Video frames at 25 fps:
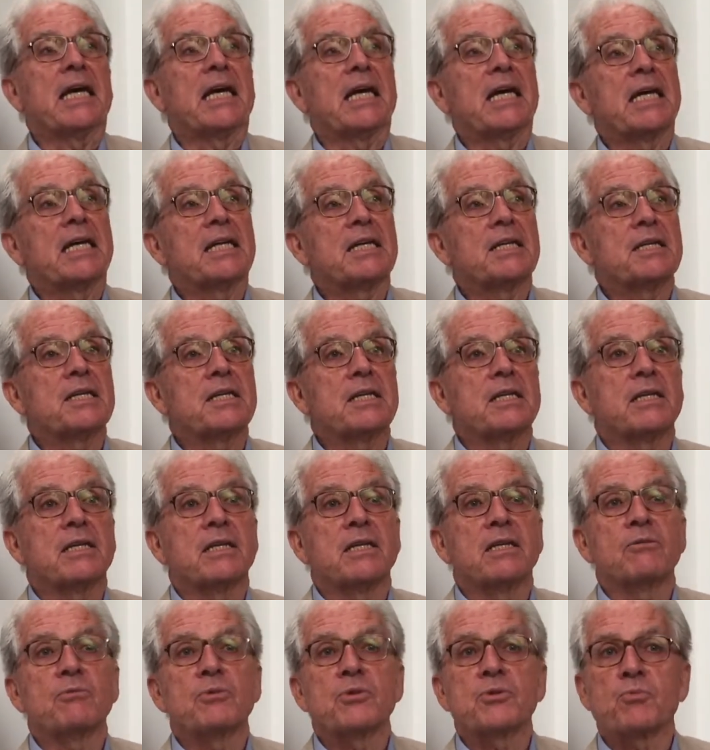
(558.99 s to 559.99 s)
And
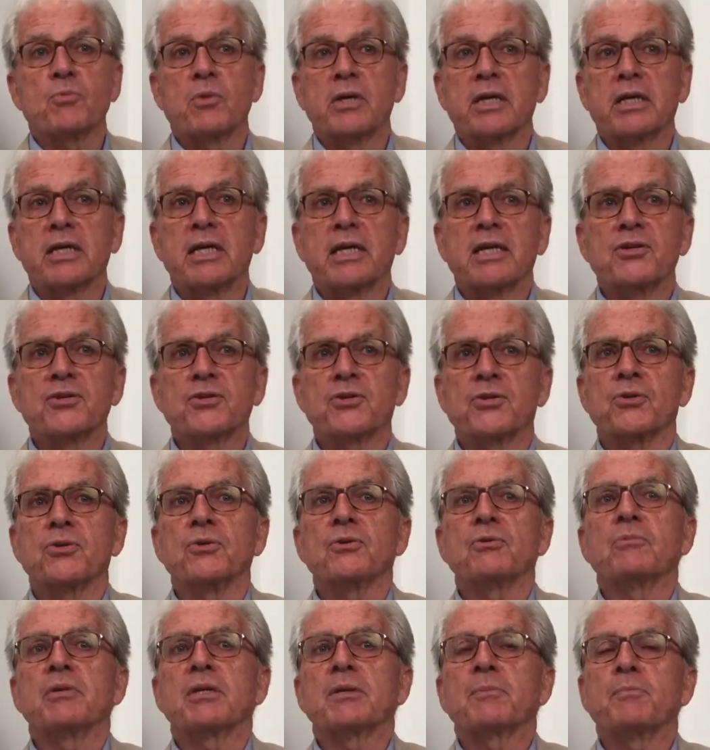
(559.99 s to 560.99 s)
there was one I
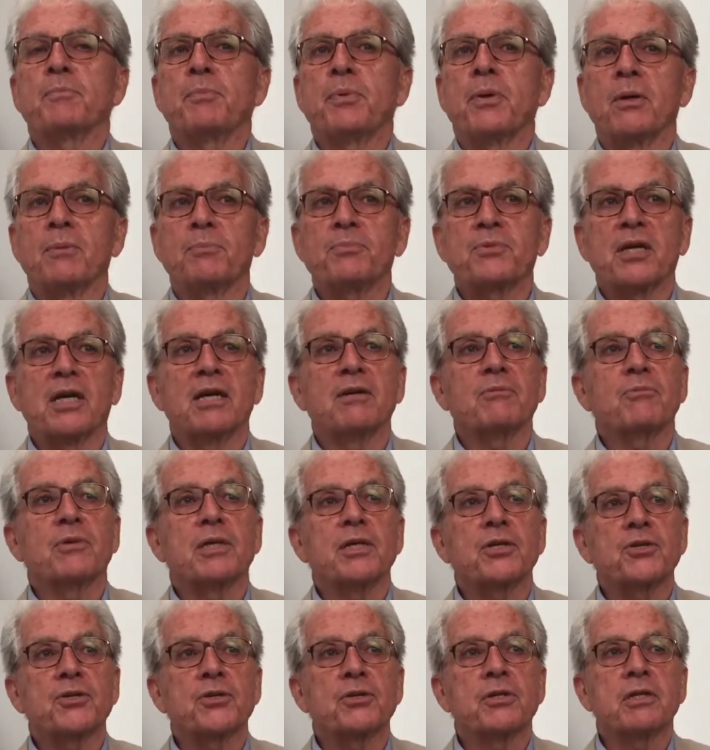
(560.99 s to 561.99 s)
saw which popped up,
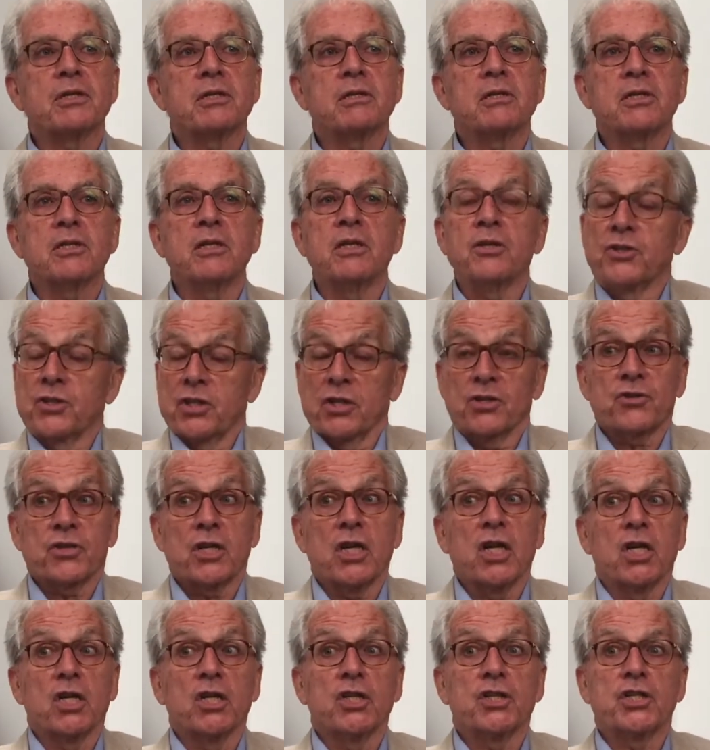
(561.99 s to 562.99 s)
which just
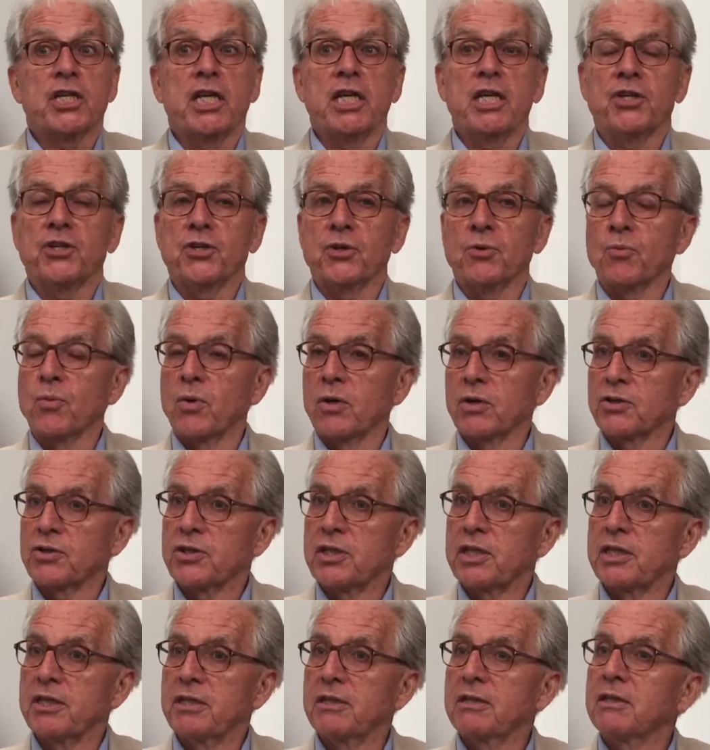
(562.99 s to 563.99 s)
a teacher
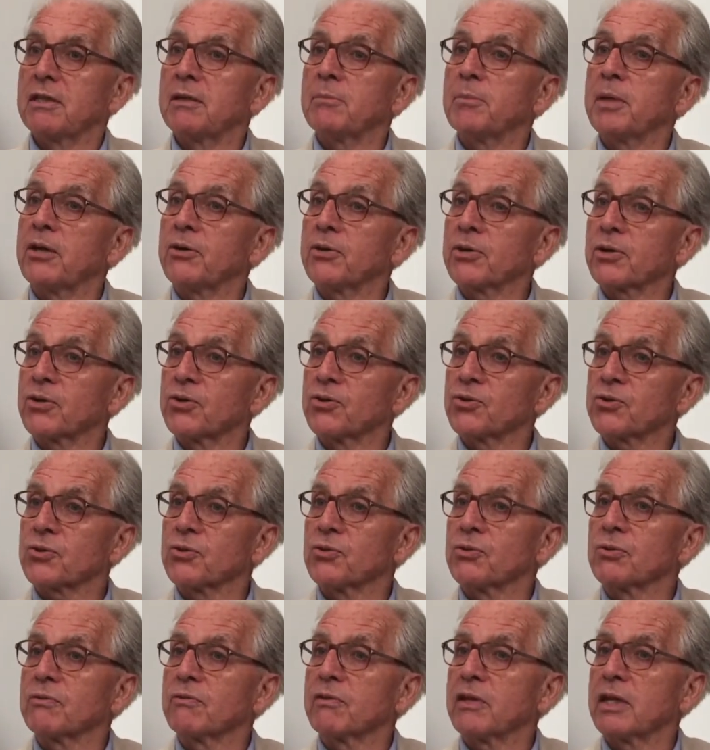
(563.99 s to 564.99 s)
wanted, American
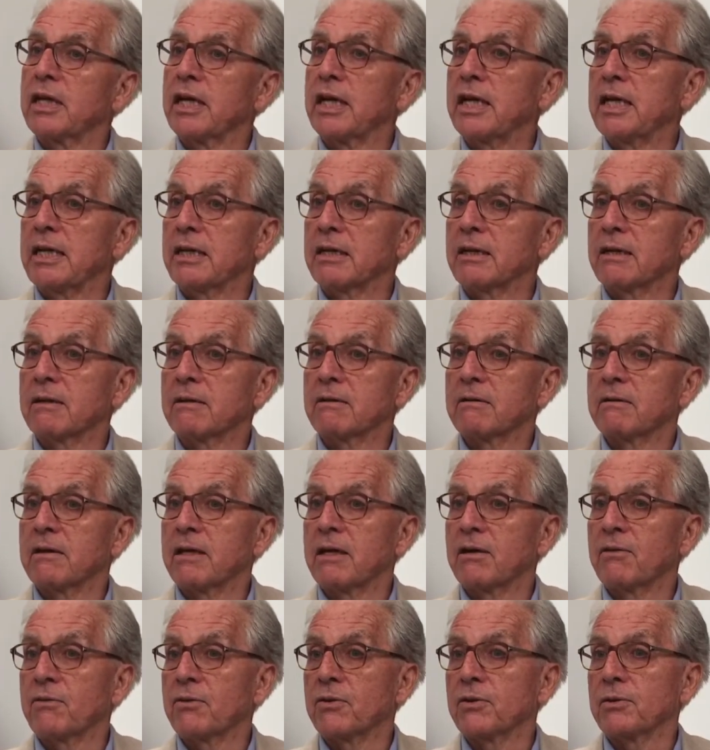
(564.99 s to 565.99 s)
School of the Hague.
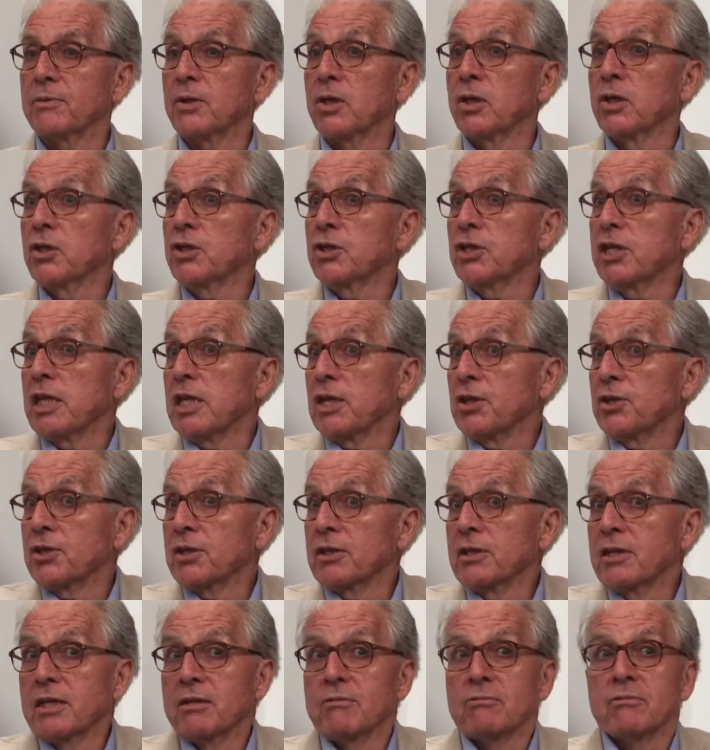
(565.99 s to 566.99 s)
I thought, a
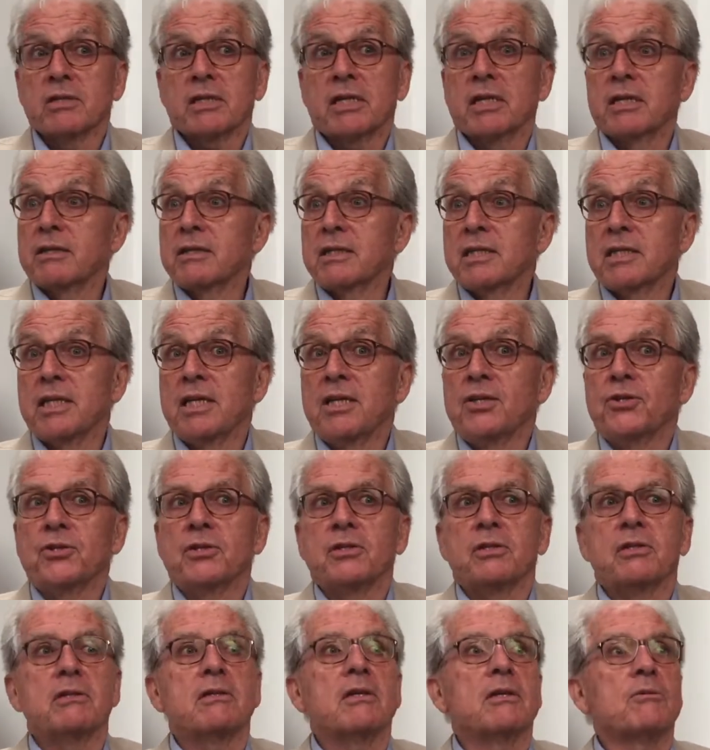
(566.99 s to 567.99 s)
teacher, now what kind of
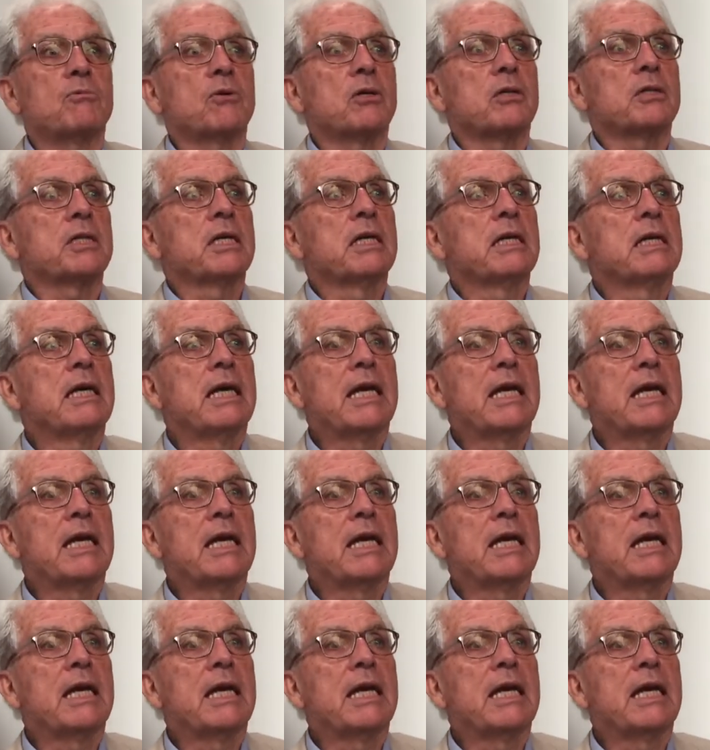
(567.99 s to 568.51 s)
teacher do they want?